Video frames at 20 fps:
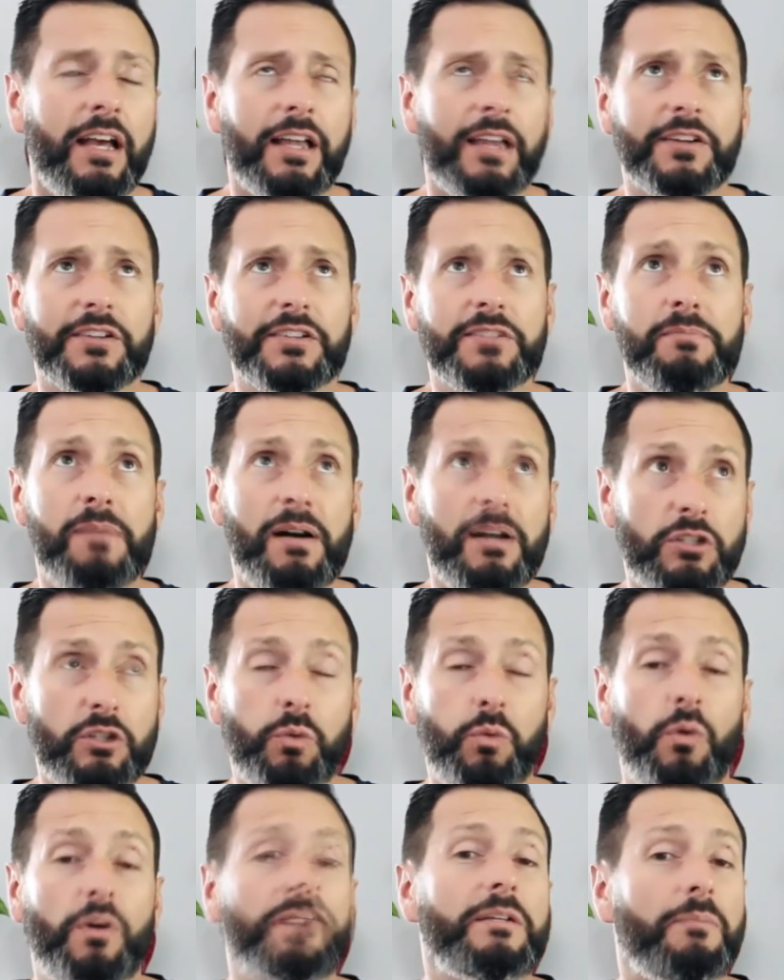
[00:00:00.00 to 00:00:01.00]
There's about
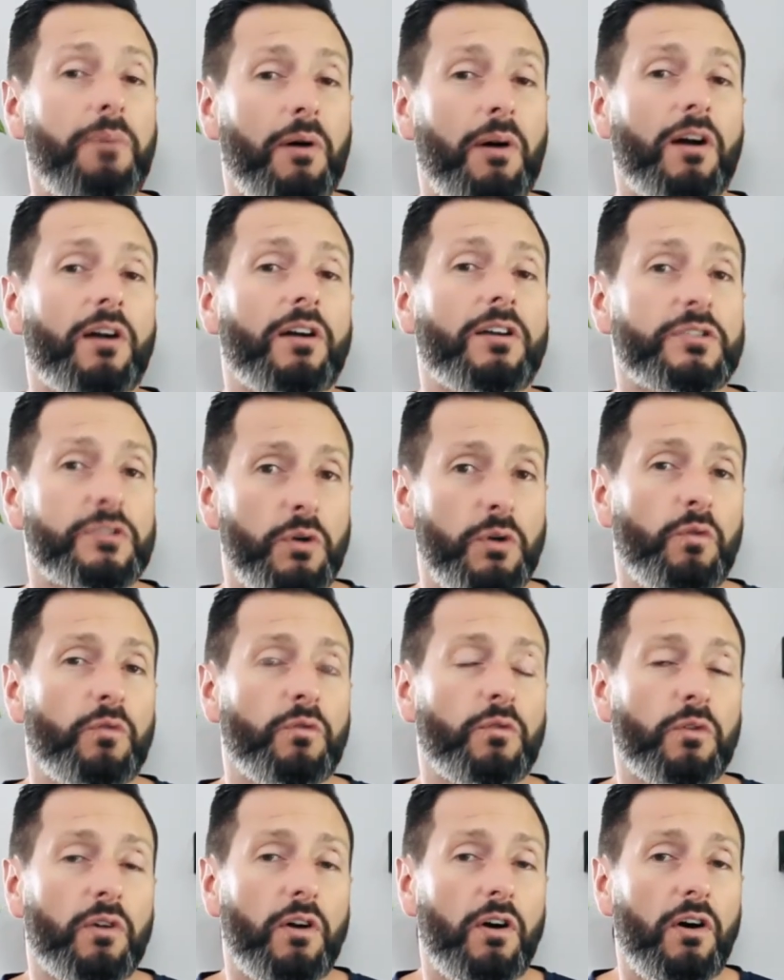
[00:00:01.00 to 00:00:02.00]
20 parks
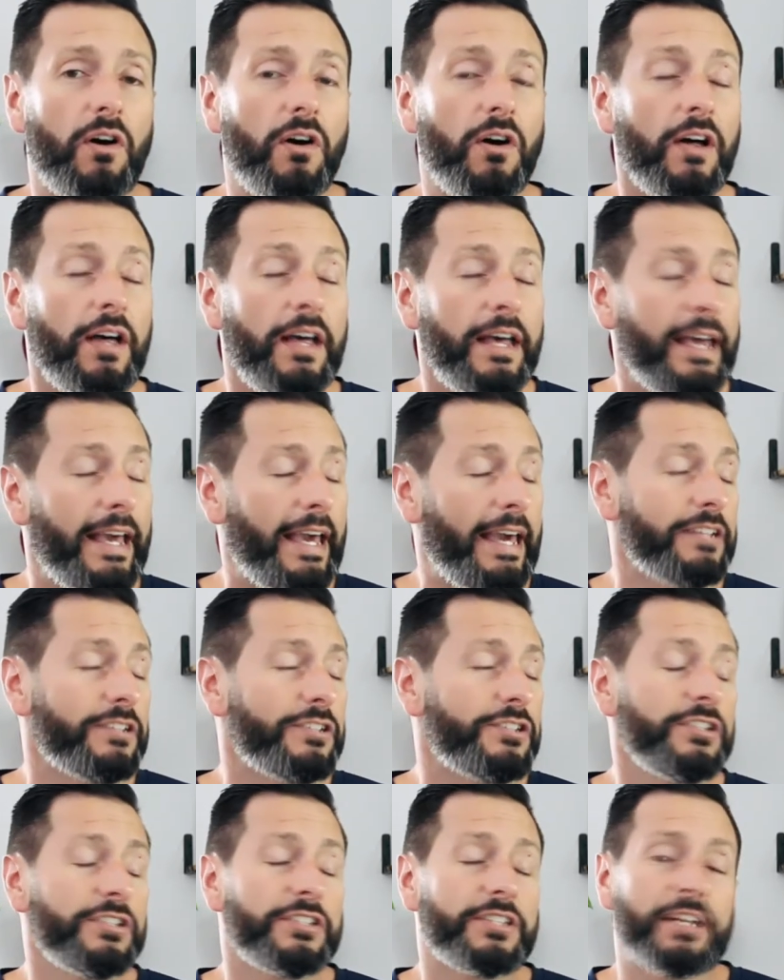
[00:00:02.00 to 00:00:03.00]
overall. And it's
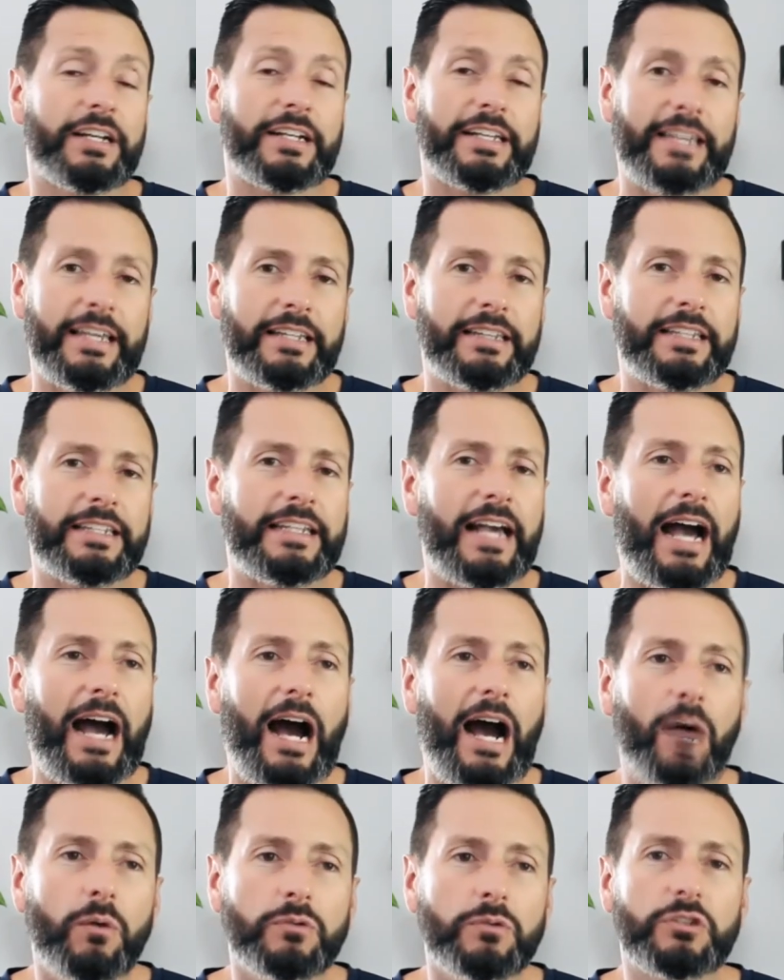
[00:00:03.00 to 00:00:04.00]
just, again, the
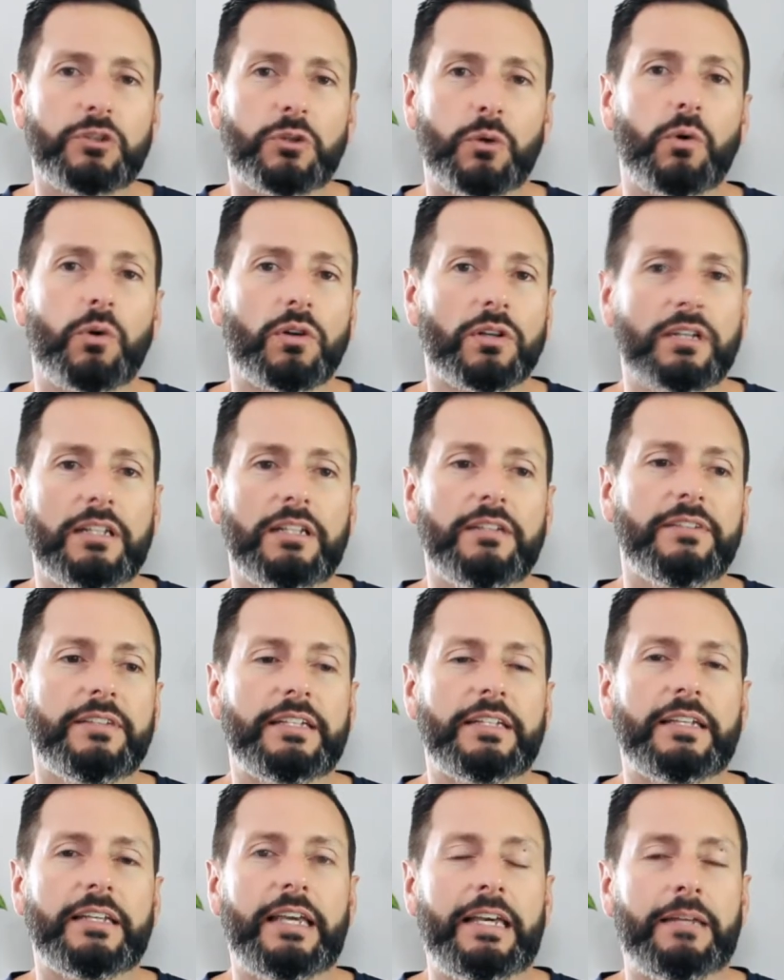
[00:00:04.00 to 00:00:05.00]
outdoor
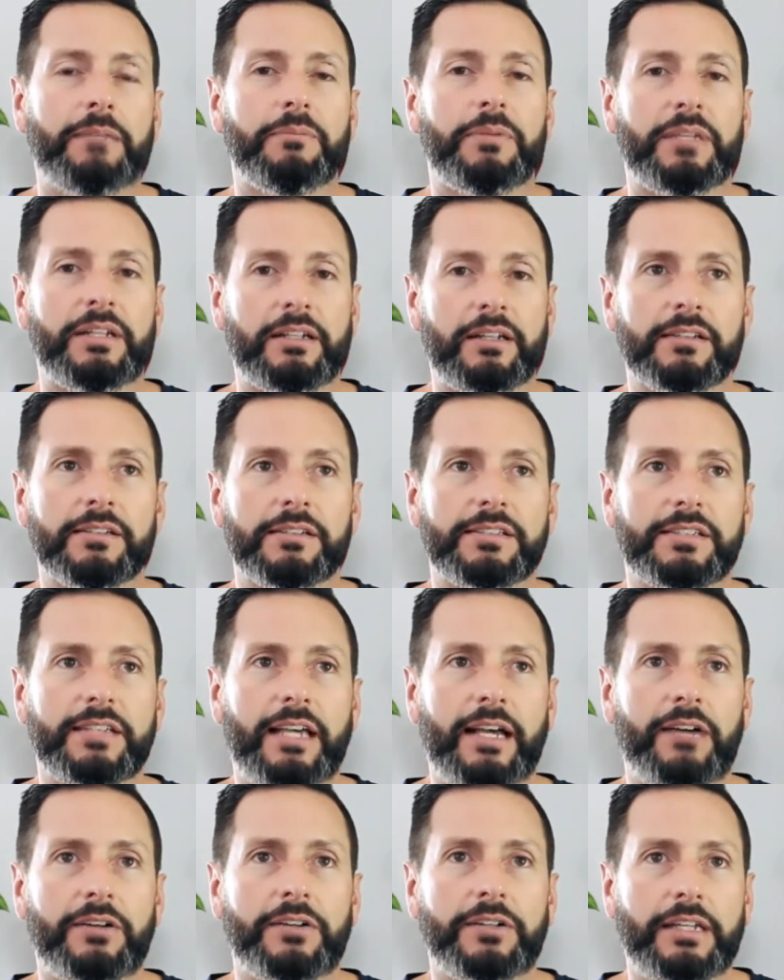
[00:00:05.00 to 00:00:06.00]
living in Pinellas
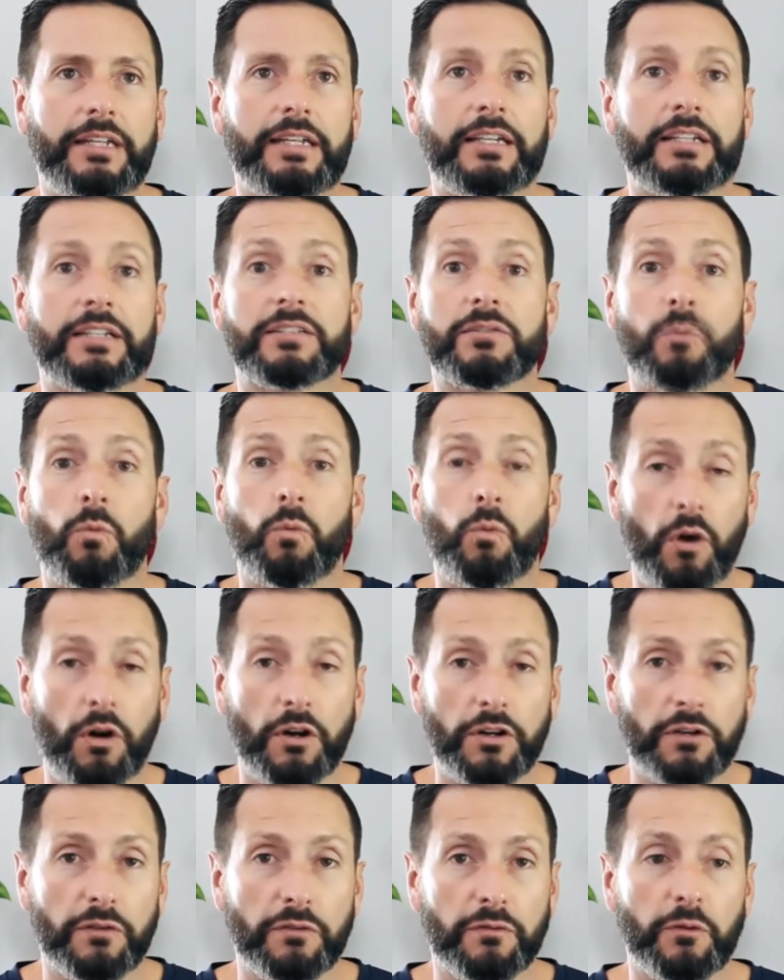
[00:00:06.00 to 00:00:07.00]
County is
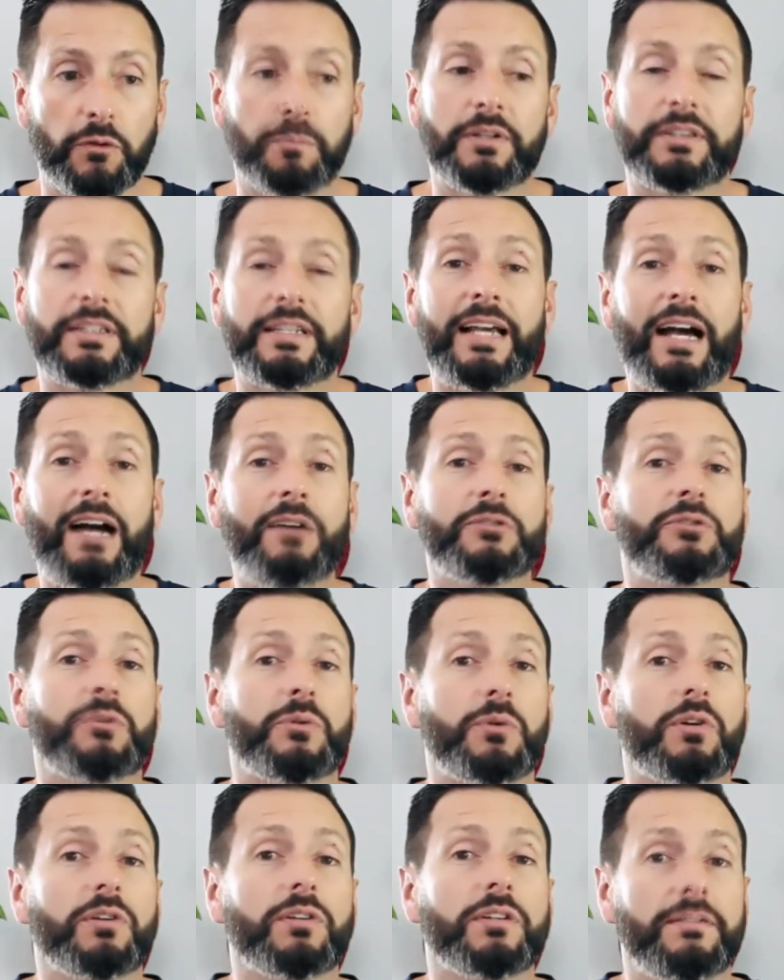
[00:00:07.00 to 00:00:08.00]
wonderful, but the
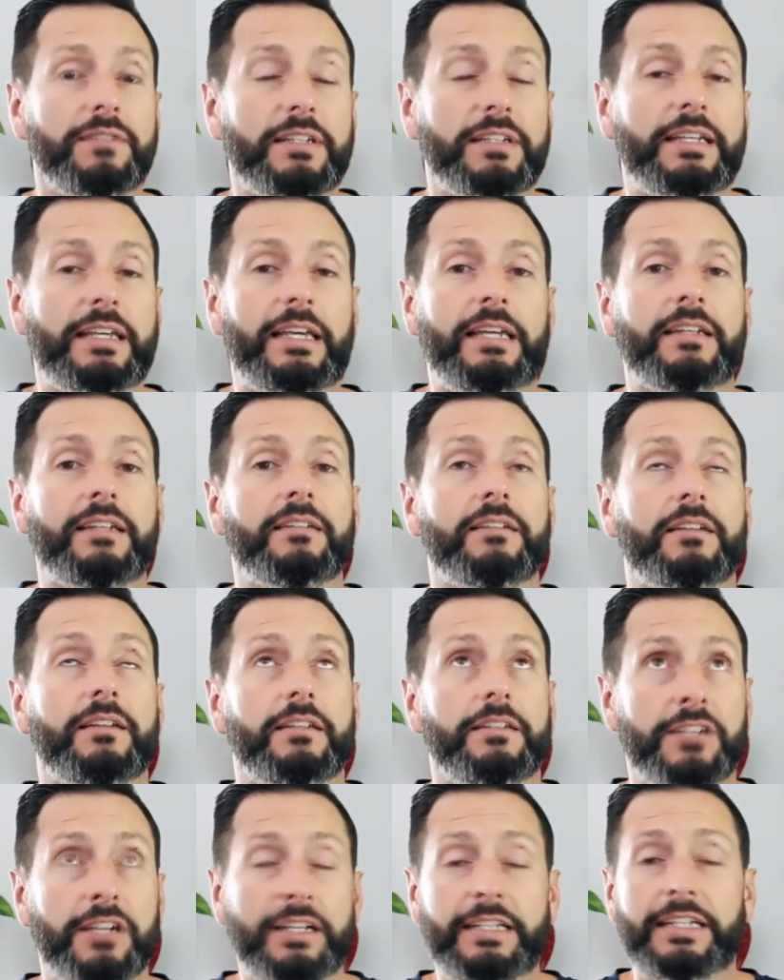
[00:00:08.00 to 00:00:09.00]
outdoor living in
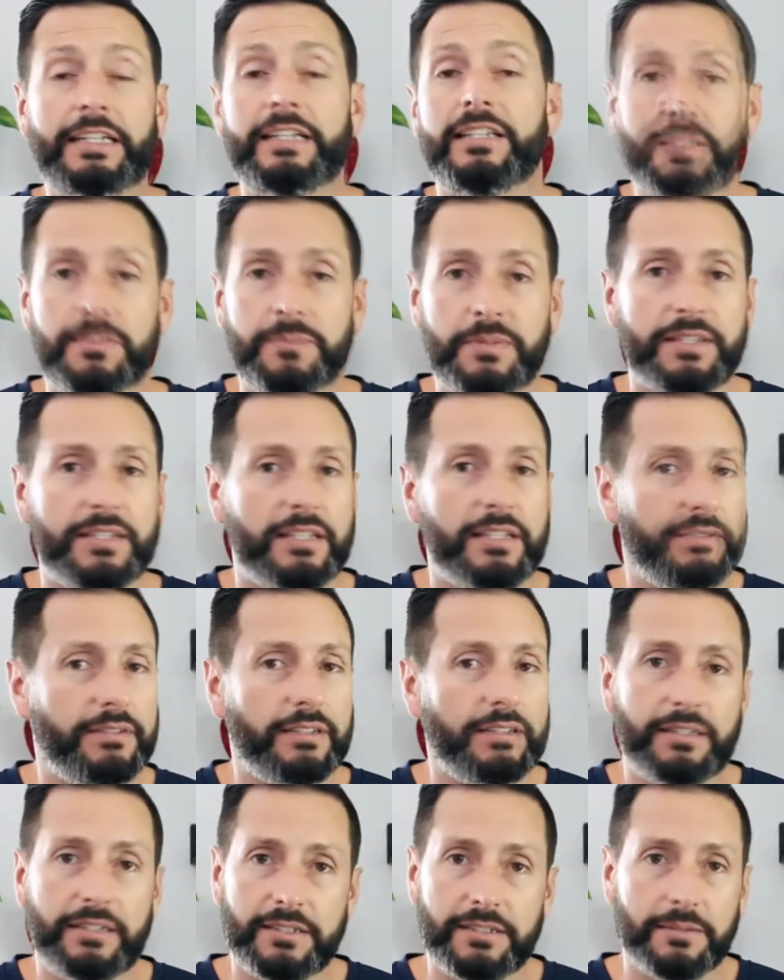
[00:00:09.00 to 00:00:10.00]
Dunedin
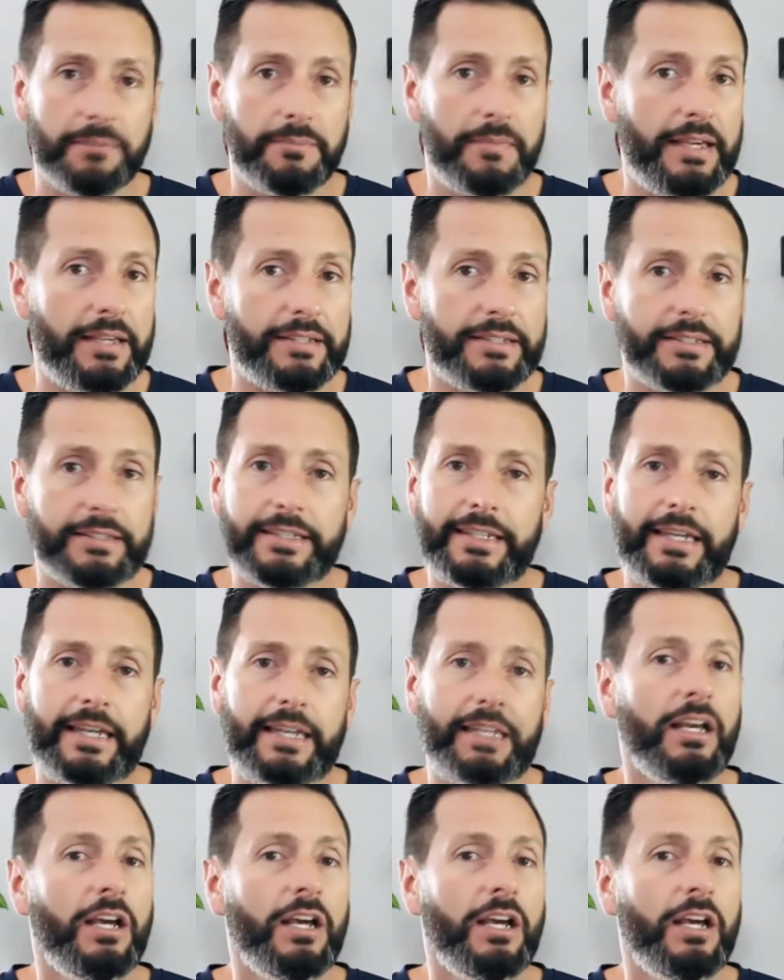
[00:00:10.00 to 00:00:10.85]
specifically is amazing. Again,